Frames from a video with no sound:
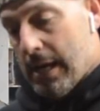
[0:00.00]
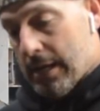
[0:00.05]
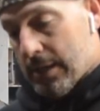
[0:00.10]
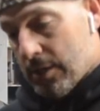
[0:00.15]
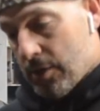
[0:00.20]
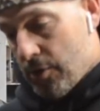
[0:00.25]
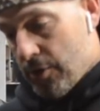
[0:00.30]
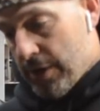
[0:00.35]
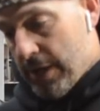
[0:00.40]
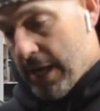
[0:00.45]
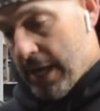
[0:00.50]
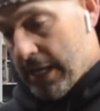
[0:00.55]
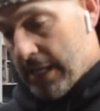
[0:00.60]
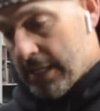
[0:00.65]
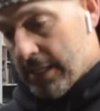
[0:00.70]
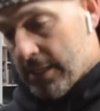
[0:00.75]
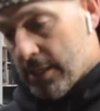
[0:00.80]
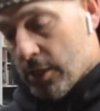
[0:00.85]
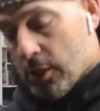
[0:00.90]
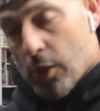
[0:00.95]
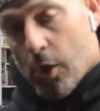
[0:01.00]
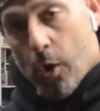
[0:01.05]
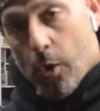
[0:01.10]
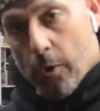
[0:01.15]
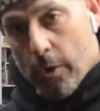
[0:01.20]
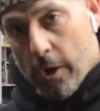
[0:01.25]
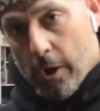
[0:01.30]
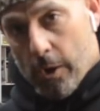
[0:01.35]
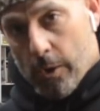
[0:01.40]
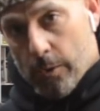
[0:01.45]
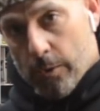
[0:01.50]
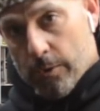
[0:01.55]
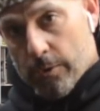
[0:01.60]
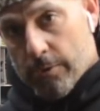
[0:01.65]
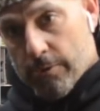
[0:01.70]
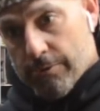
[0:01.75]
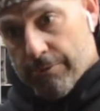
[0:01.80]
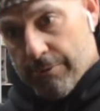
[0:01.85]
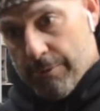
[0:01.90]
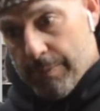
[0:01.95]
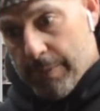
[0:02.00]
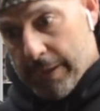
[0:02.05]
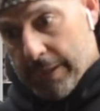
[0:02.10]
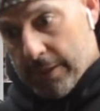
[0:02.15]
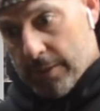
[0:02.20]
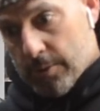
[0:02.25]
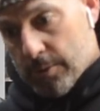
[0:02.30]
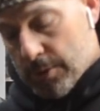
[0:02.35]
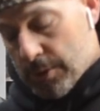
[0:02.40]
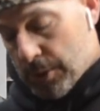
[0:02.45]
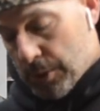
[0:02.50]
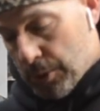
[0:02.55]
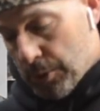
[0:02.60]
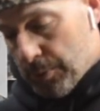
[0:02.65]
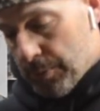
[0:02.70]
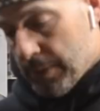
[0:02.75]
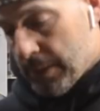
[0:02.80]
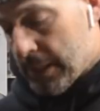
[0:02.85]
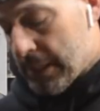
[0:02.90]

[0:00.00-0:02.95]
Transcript: created the logo for my YouTube.